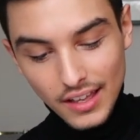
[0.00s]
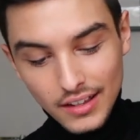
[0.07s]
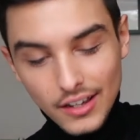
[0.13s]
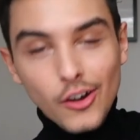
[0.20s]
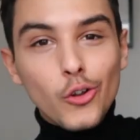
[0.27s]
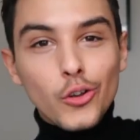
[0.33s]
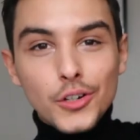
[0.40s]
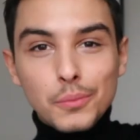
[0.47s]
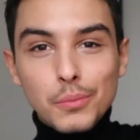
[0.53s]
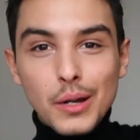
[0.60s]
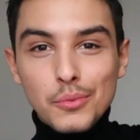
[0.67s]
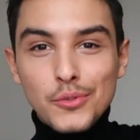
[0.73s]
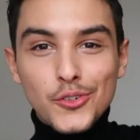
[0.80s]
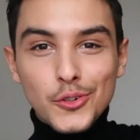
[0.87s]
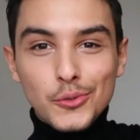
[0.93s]
color
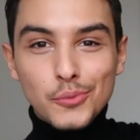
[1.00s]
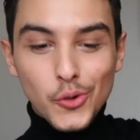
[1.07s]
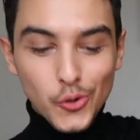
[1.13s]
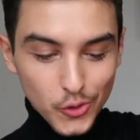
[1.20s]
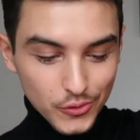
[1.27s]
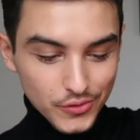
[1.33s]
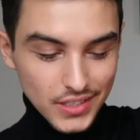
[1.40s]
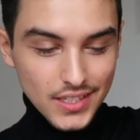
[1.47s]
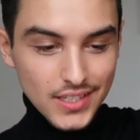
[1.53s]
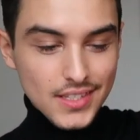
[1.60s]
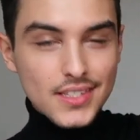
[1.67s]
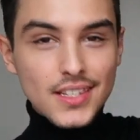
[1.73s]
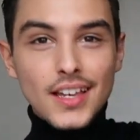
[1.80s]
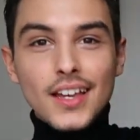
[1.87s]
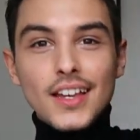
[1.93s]
pop from all of
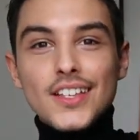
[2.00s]
these.